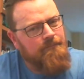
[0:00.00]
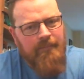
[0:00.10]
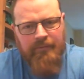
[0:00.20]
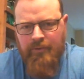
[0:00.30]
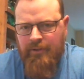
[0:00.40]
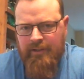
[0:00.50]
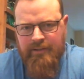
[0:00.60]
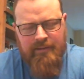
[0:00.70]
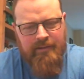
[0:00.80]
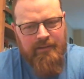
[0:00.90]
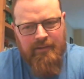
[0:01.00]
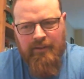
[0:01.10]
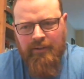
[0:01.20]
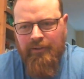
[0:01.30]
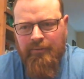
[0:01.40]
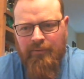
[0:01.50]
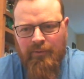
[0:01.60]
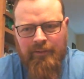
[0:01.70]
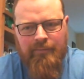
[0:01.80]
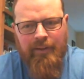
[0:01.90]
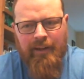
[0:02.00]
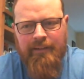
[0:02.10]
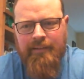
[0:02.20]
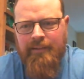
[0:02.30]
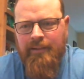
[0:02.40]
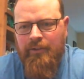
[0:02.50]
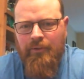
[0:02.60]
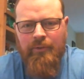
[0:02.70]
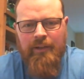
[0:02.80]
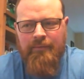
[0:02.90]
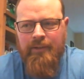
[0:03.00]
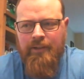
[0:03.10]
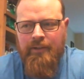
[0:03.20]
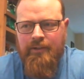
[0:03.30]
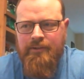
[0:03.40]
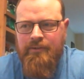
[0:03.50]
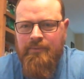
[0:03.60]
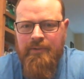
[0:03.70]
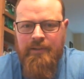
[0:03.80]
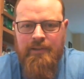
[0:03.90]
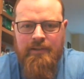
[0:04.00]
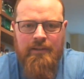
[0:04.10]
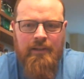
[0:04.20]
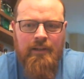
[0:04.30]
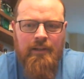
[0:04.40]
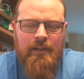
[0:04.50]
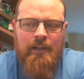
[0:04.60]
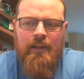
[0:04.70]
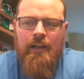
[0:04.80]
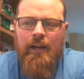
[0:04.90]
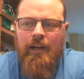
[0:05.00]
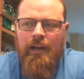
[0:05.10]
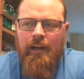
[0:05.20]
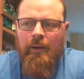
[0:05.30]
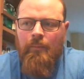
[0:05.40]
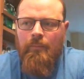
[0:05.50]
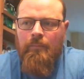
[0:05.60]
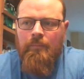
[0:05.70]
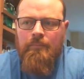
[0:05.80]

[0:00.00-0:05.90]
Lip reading: if you guys are Laphroaig fans and you don't have any Carchus whiskeys, I